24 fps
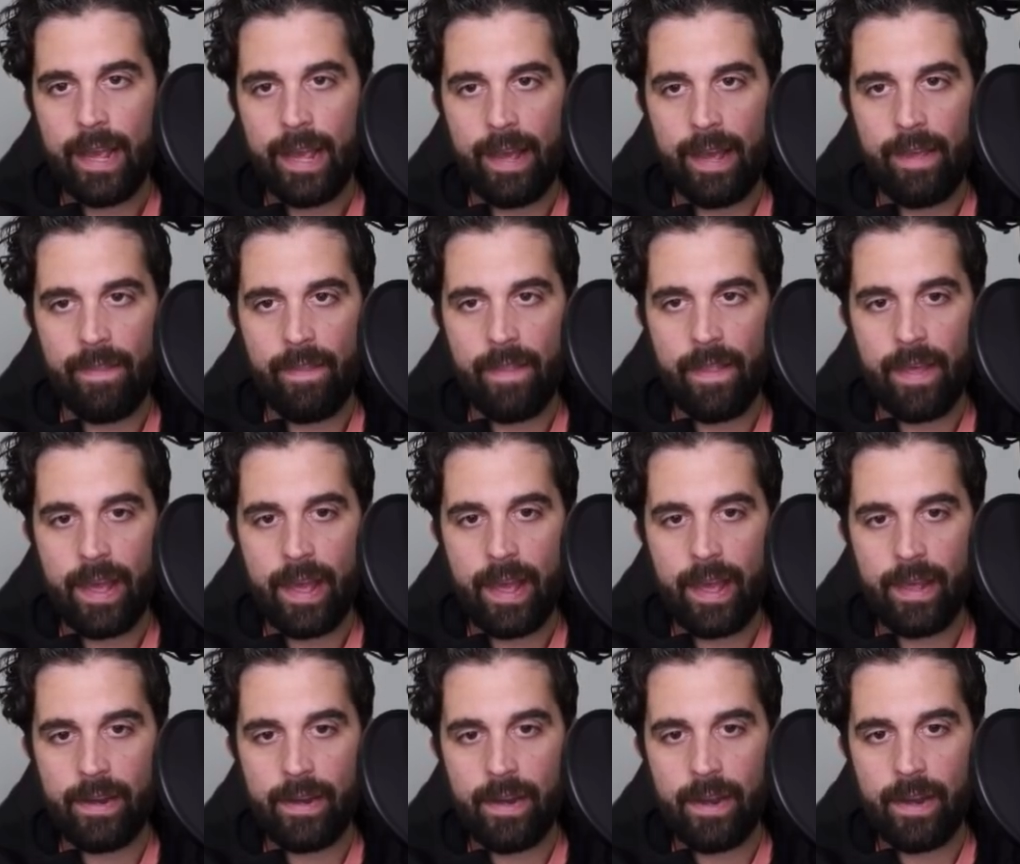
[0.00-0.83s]
and
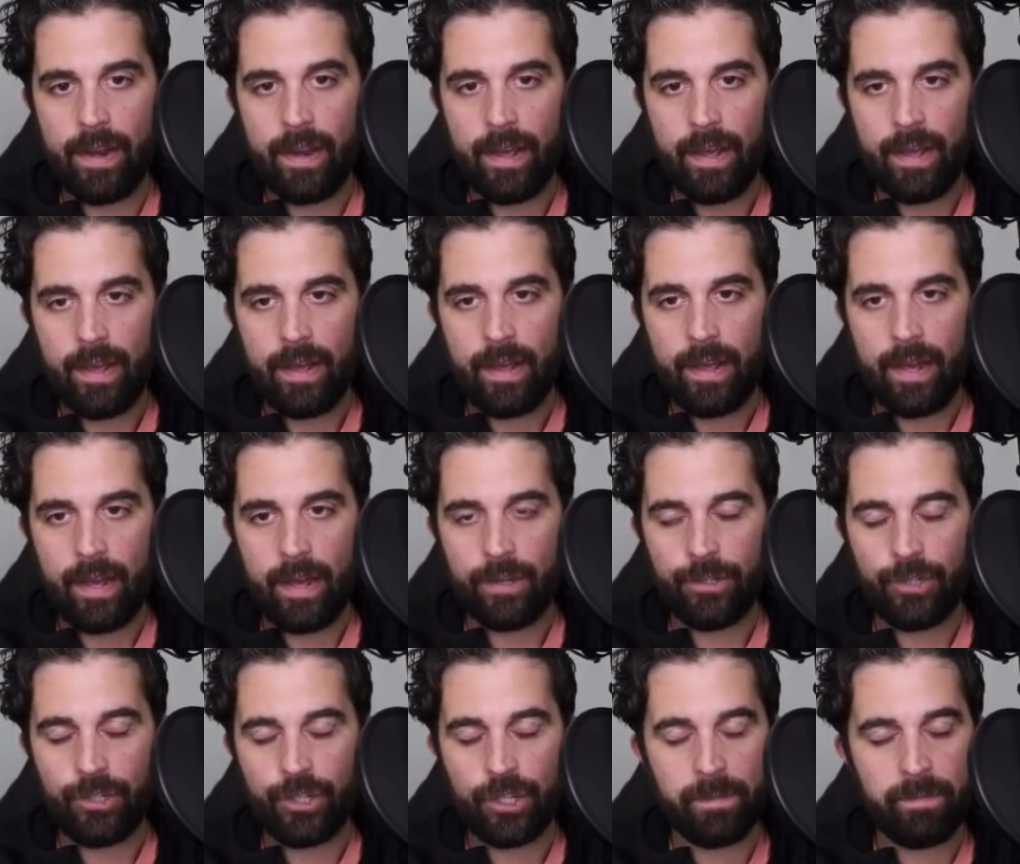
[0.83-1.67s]
then
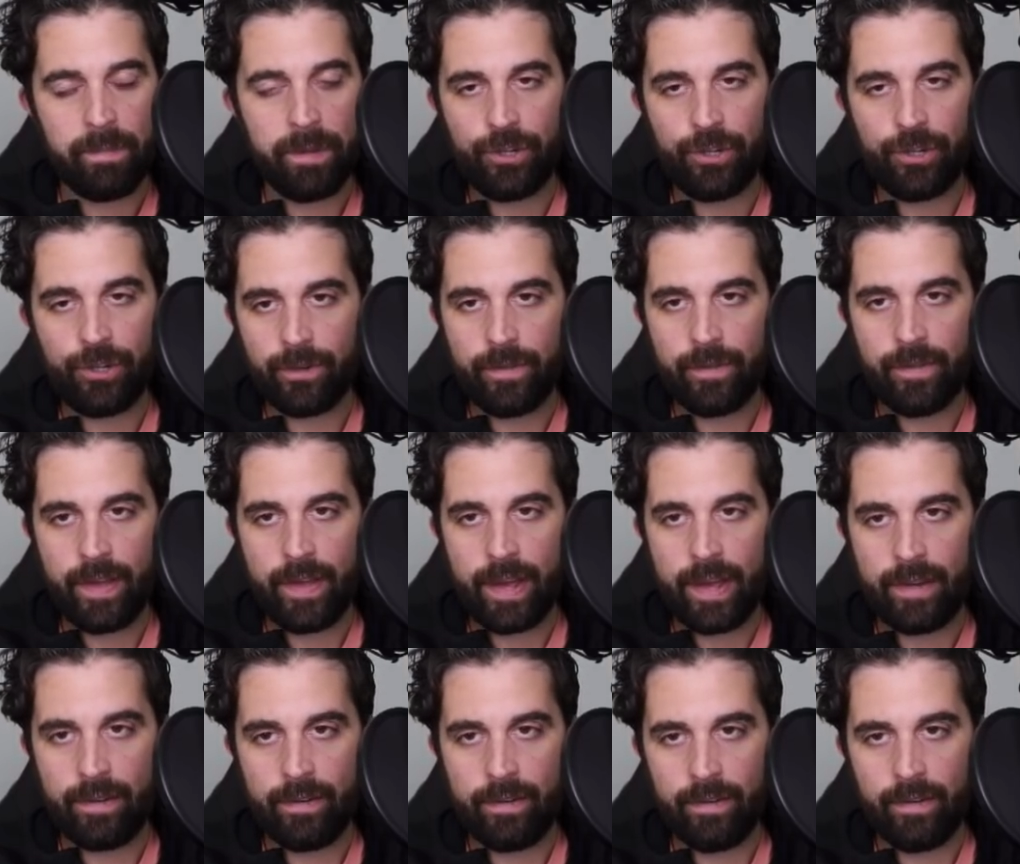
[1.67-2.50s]
just be sure
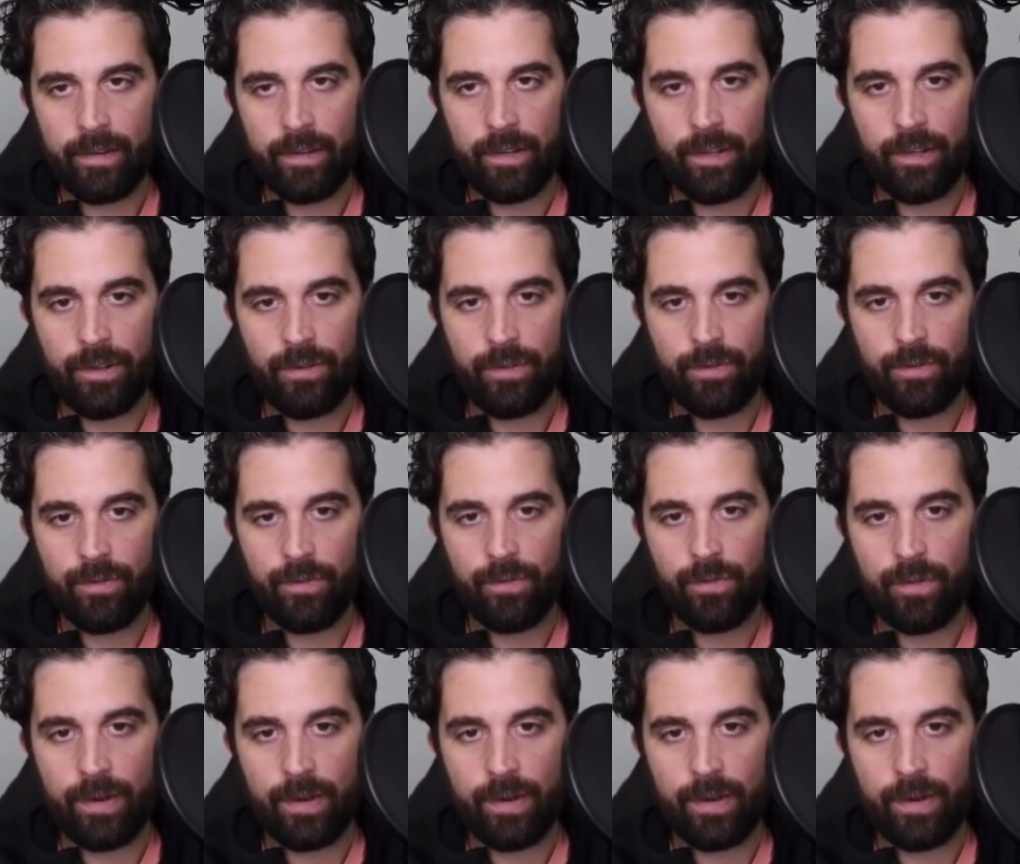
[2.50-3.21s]
that you